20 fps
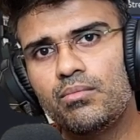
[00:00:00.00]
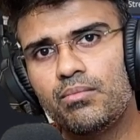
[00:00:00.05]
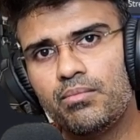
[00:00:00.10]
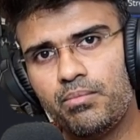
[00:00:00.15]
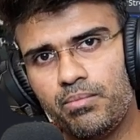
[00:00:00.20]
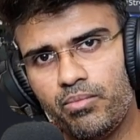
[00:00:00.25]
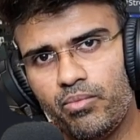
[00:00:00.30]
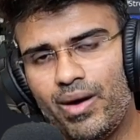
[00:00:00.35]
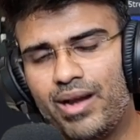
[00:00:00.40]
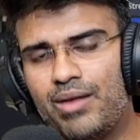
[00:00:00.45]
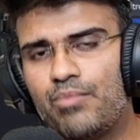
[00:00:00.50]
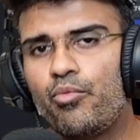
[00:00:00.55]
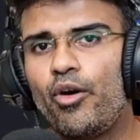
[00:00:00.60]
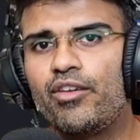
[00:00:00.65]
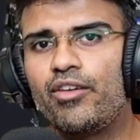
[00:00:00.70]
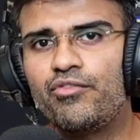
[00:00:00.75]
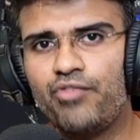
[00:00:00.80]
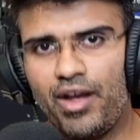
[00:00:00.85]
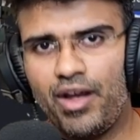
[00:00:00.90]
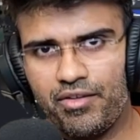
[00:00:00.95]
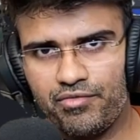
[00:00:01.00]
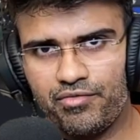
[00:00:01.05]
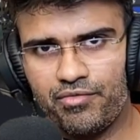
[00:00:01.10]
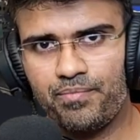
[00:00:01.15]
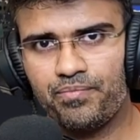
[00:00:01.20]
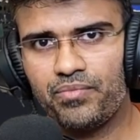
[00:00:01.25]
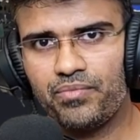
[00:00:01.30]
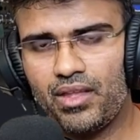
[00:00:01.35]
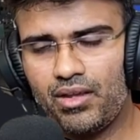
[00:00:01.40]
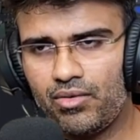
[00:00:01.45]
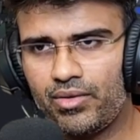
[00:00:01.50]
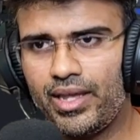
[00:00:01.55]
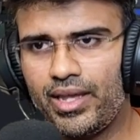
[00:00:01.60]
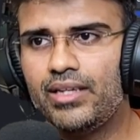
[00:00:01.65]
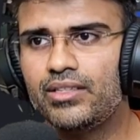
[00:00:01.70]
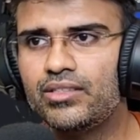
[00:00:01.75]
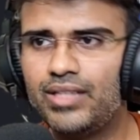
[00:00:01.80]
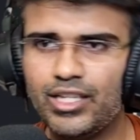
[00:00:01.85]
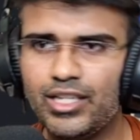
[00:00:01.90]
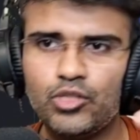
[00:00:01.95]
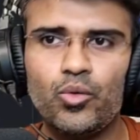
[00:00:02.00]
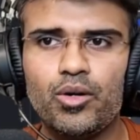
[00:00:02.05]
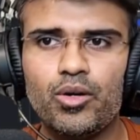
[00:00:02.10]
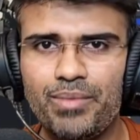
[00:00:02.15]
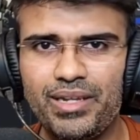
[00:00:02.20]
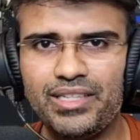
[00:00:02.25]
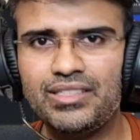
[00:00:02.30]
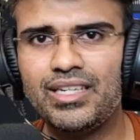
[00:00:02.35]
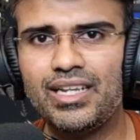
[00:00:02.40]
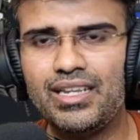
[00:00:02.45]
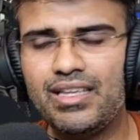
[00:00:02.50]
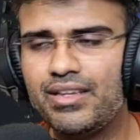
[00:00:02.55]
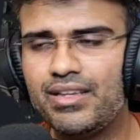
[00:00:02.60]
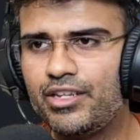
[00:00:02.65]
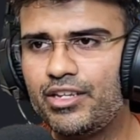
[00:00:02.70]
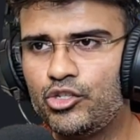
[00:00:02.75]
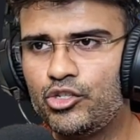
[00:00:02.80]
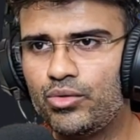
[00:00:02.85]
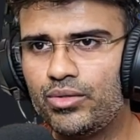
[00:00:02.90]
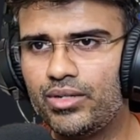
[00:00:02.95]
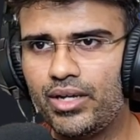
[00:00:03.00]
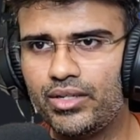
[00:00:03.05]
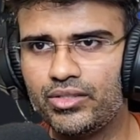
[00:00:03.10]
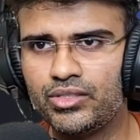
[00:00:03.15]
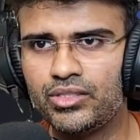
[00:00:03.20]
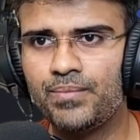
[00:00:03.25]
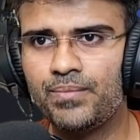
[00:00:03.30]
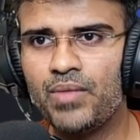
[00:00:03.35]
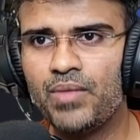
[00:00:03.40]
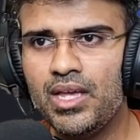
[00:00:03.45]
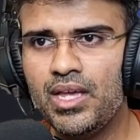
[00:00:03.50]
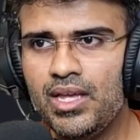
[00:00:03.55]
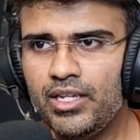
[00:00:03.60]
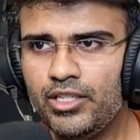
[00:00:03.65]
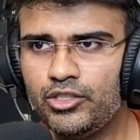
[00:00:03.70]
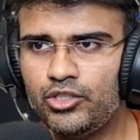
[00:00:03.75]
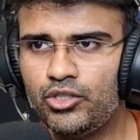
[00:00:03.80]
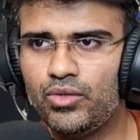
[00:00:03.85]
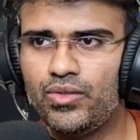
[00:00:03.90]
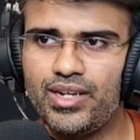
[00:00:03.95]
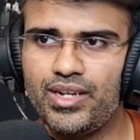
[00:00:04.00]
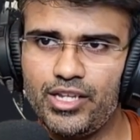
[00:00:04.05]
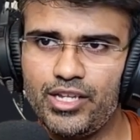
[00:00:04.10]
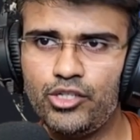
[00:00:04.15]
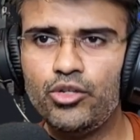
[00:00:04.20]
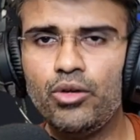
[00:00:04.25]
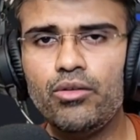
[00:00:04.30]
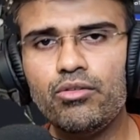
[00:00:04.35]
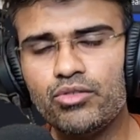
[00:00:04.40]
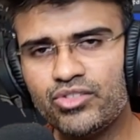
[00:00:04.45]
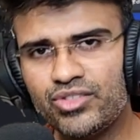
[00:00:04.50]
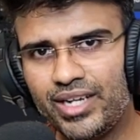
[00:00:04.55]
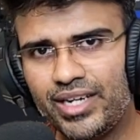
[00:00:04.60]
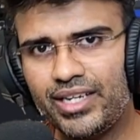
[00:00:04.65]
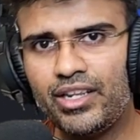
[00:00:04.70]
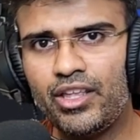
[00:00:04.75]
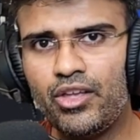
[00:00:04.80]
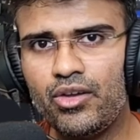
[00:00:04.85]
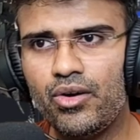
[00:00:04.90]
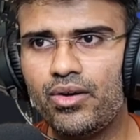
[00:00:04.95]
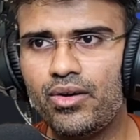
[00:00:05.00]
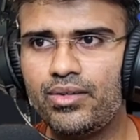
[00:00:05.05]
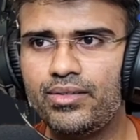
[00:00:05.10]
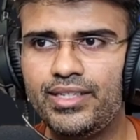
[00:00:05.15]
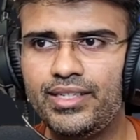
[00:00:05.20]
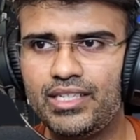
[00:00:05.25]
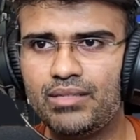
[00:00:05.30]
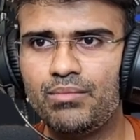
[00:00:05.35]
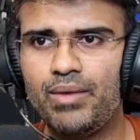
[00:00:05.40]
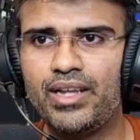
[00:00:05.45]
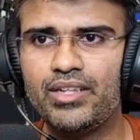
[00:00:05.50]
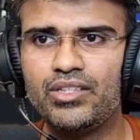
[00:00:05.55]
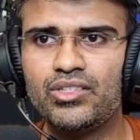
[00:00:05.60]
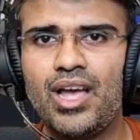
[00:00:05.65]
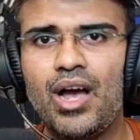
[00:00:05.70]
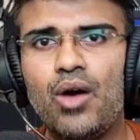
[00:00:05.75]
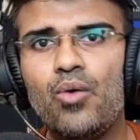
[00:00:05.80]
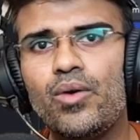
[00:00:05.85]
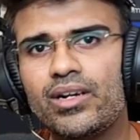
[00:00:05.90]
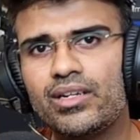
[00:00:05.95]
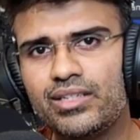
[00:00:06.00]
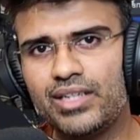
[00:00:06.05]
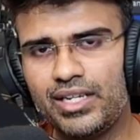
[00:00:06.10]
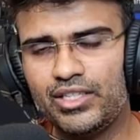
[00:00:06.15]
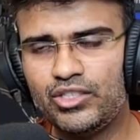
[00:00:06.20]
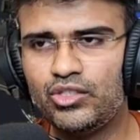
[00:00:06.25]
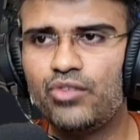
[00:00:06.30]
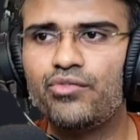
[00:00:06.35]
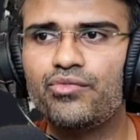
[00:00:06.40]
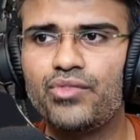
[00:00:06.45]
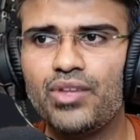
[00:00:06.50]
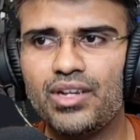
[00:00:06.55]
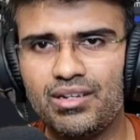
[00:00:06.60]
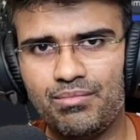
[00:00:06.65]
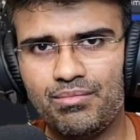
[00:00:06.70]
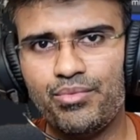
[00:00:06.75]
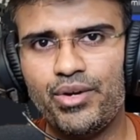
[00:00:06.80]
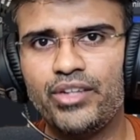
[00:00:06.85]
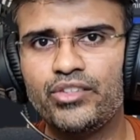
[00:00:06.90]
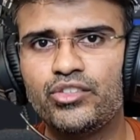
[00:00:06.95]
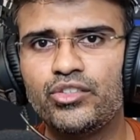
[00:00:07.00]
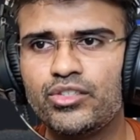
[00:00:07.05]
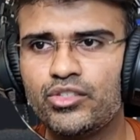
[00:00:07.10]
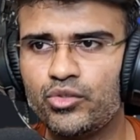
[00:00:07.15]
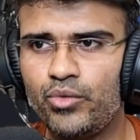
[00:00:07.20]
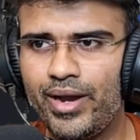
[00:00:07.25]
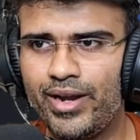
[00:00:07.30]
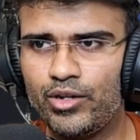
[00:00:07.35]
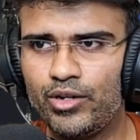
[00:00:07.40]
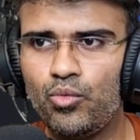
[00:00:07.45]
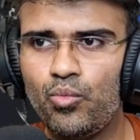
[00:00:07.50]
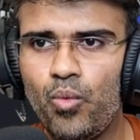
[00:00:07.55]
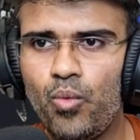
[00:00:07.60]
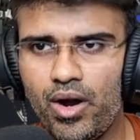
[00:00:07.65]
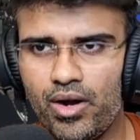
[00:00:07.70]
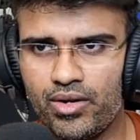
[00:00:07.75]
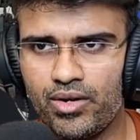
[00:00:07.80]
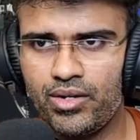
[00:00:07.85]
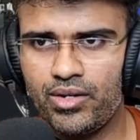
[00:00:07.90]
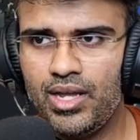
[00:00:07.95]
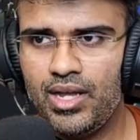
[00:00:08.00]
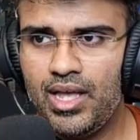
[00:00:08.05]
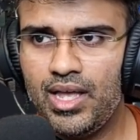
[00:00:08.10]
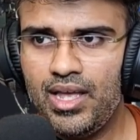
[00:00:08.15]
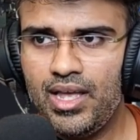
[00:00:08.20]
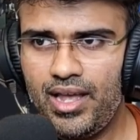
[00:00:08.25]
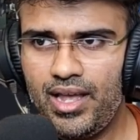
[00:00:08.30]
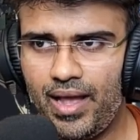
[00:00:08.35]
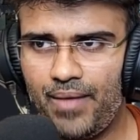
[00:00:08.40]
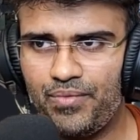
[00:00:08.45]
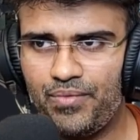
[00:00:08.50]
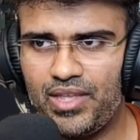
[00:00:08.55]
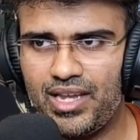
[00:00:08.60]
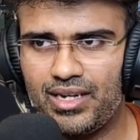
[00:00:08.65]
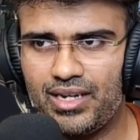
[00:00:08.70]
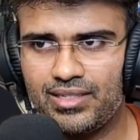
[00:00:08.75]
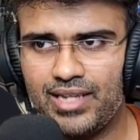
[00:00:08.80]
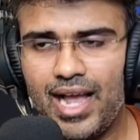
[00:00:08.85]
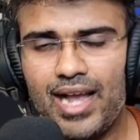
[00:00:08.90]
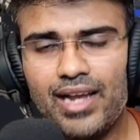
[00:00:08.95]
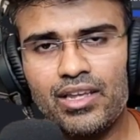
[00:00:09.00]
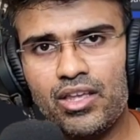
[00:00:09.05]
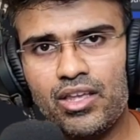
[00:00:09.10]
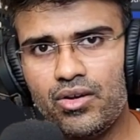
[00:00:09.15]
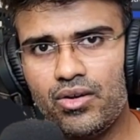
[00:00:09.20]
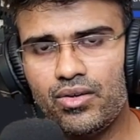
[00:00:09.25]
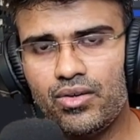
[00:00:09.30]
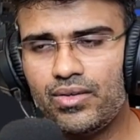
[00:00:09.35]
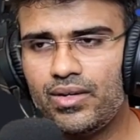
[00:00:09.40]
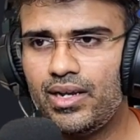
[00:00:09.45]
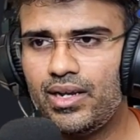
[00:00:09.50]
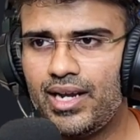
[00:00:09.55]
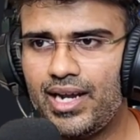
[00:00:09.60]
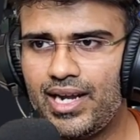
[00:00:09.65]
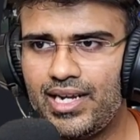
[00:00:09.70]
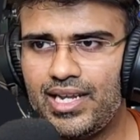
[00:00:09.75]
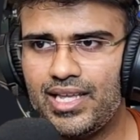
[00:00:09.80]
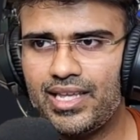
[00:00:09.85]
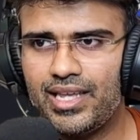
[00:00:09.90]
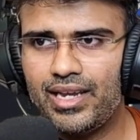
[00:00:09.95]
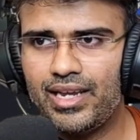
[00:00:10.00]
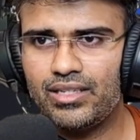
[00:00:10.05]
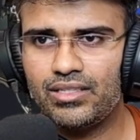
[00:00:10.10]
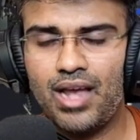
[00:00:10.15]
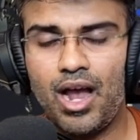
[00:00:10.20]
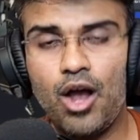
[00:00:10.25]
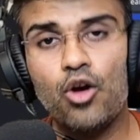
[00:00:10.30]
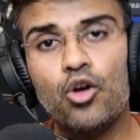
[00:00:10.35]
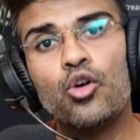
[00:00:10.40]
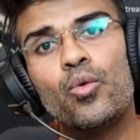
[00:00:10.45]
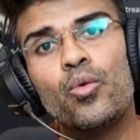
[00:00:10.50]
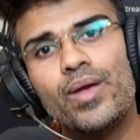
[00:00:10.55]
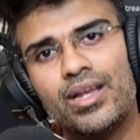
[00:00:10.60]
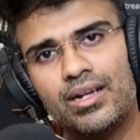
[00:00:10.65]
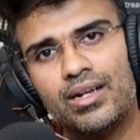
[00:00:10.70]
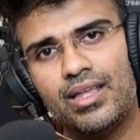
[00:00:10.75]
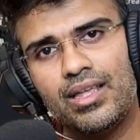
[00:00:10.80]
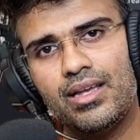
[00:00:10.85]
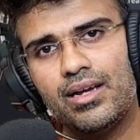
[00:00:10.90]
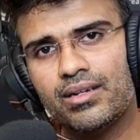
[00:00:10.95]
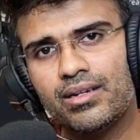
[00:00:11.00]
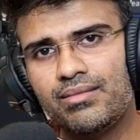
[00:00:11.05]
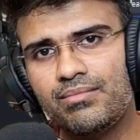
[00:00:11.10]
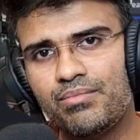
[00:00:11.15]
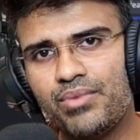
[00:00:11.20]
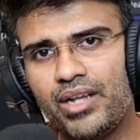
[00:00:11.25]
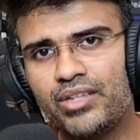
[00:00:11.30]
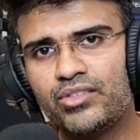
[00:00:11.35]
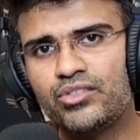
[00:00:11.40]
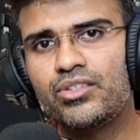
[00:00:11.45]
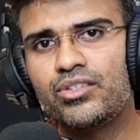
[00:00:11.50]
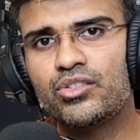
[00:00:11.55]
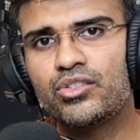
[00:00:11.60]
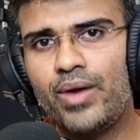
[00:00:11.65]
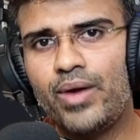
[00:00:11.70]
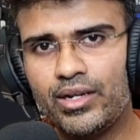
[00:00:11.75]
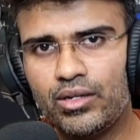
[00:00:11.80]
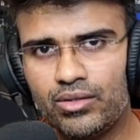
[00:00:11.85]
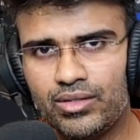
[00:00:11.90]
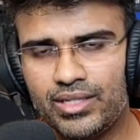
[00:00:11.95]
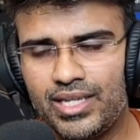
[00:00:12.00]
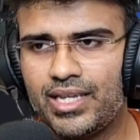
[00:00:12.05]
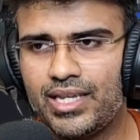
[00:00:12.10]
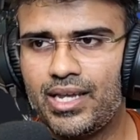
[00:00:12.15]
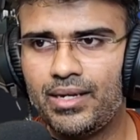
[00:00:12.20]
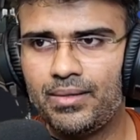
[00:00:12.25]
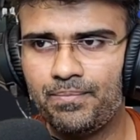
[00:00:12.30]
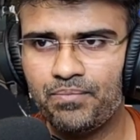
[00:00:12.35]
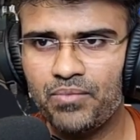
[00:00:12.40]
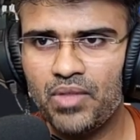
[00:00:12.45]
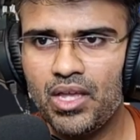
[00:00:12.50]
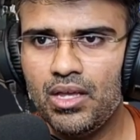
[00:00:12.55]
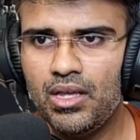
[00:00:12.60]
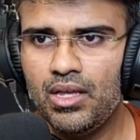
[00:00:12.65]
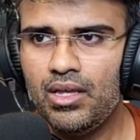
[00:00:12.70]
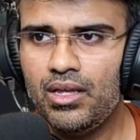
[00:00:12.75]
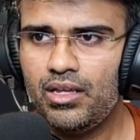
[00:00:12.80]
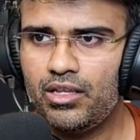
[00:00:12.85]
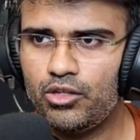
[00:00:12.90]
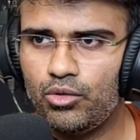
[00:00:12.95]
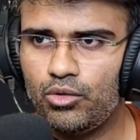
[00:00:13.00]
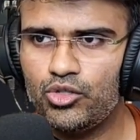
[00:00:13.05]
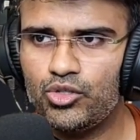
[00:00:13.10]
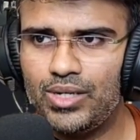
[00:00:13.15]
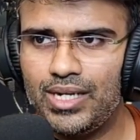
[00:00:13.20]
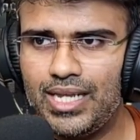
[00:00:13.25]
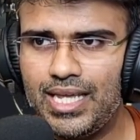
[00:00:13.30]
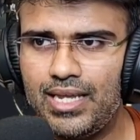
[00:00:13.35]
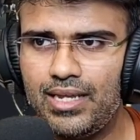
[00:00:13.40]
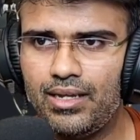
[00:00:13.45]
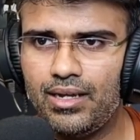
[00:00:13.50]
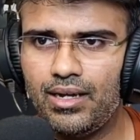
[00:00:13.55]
1.5. Okay, that's what basically a ratio does. So the ratio you set here determines how aggressive the compressor is going to work, and the attack here indicates how quickly a compressor is going to kick in. Usually,